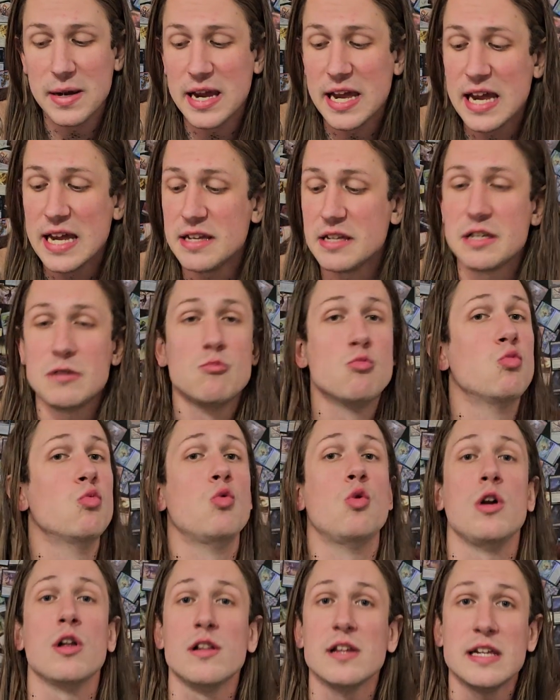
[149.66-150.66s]
It
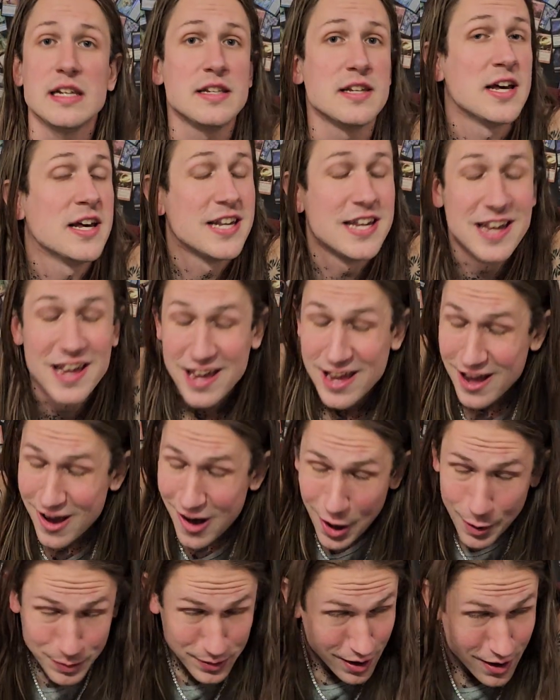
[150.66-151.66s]
really,
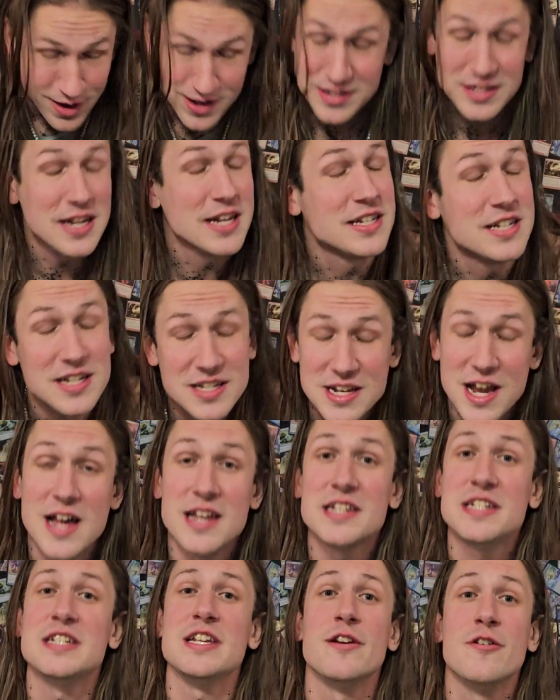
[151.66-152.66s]
I'll be honest, it does
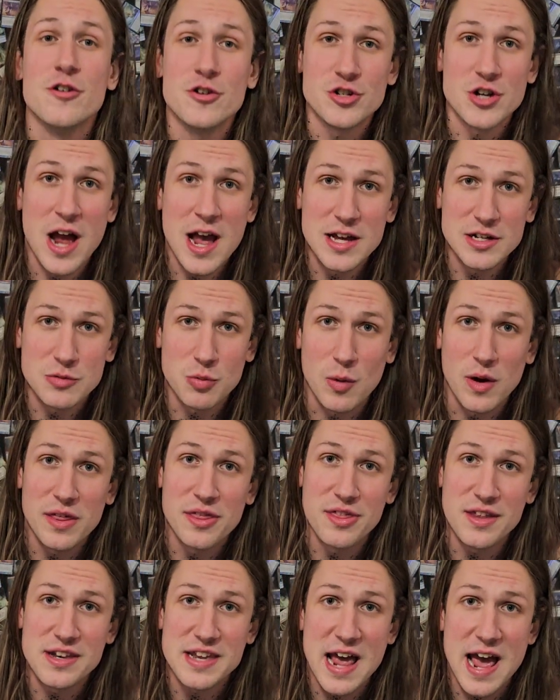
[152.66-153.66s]
not synergize
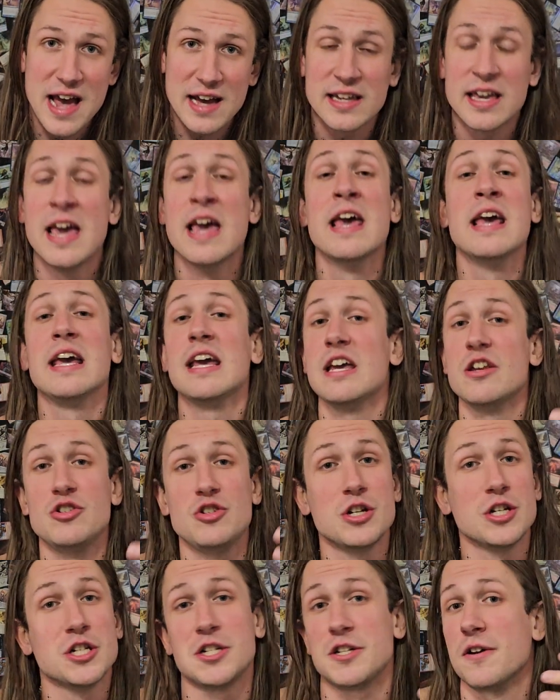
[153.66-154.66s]
with the deck. It's
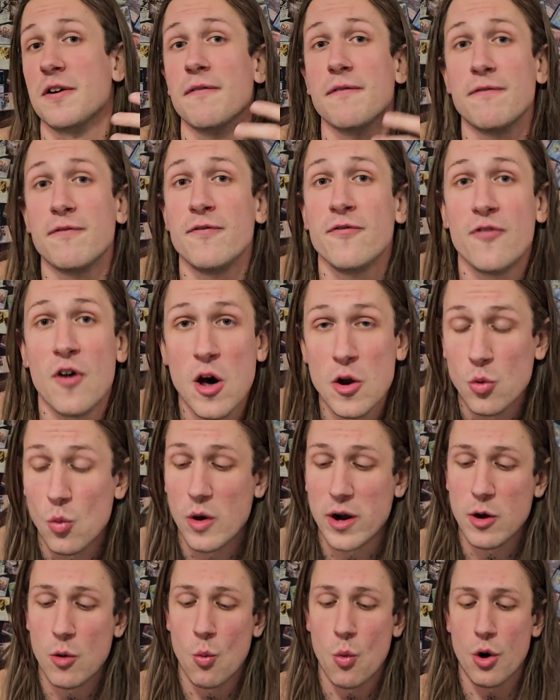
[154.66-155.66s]
just fun
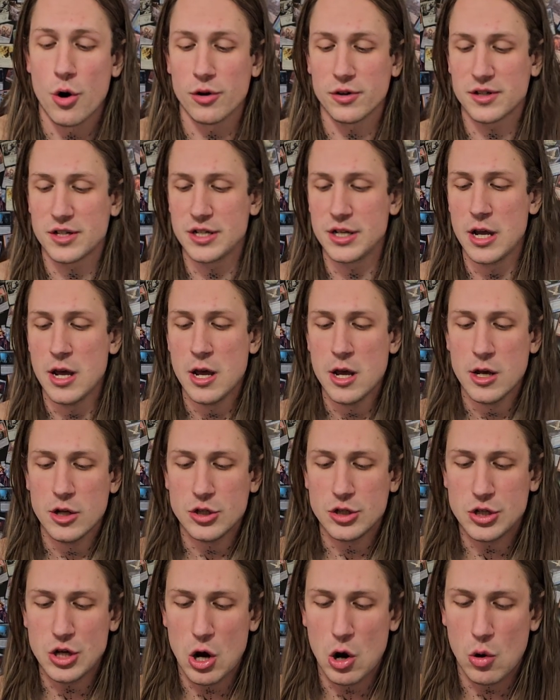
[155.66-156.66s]
when it works.
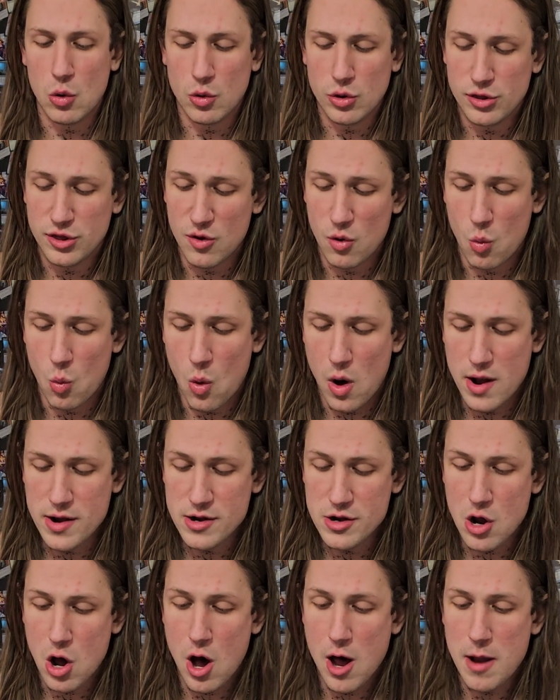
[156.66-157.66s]
So the
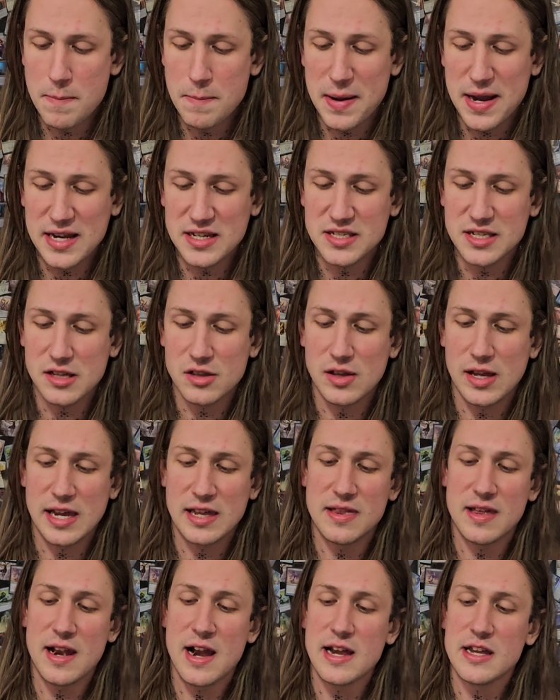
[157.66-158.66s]
one non-basic
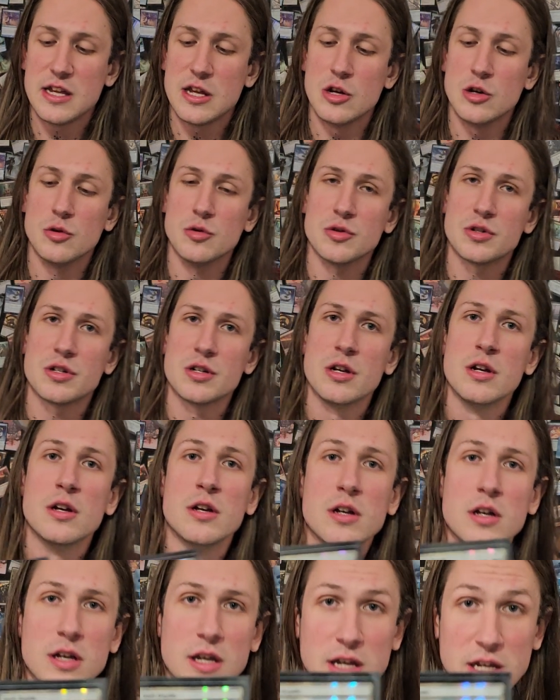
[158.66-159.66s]
land that I use
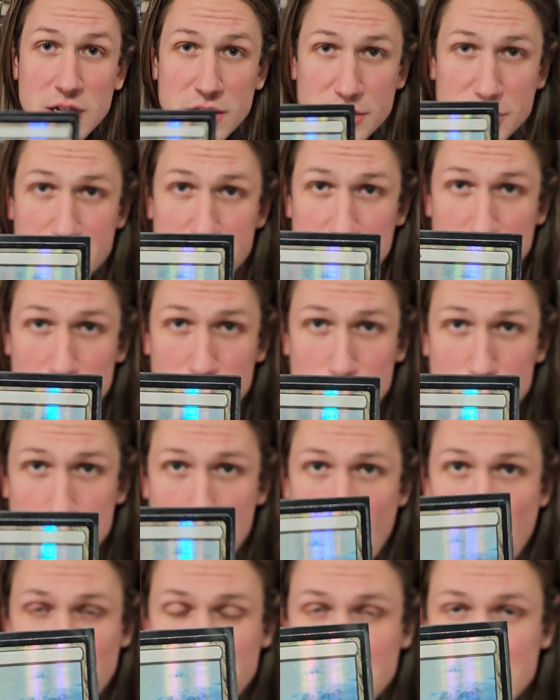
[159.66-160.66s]
is
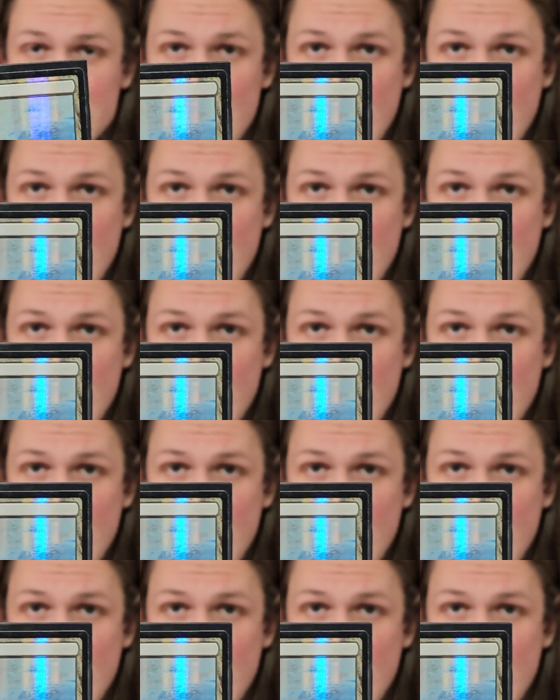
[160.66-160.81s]
Dark